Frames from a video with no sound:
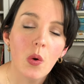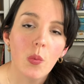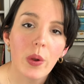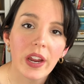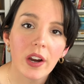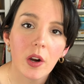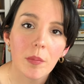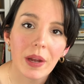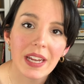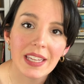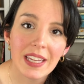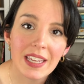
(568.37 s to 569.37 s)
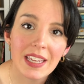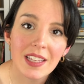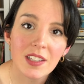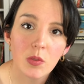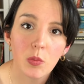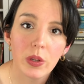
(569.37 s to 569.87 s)
where my
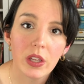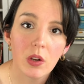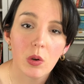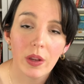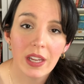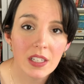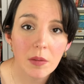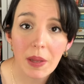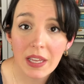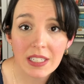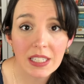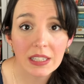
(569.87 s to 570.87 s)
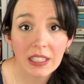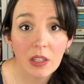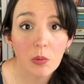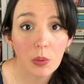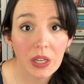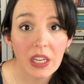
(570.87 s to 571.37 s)
kids will
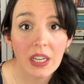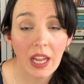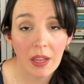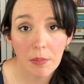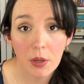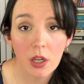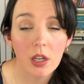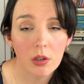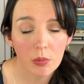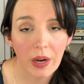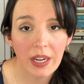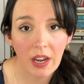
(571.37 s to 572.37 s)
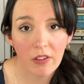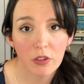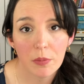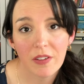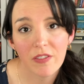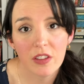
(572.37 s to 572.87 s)
independently read a book right now for
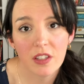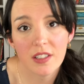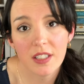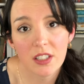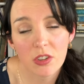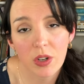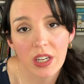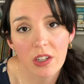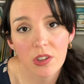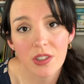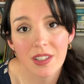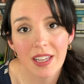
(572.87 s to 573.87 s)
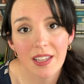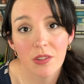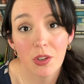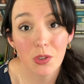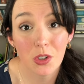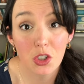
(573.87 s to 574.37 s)
my 5th and 6th graders that
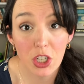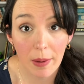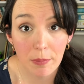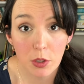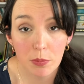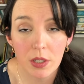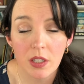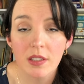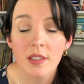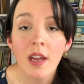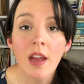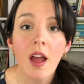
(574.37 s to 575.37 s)
those are chapter books.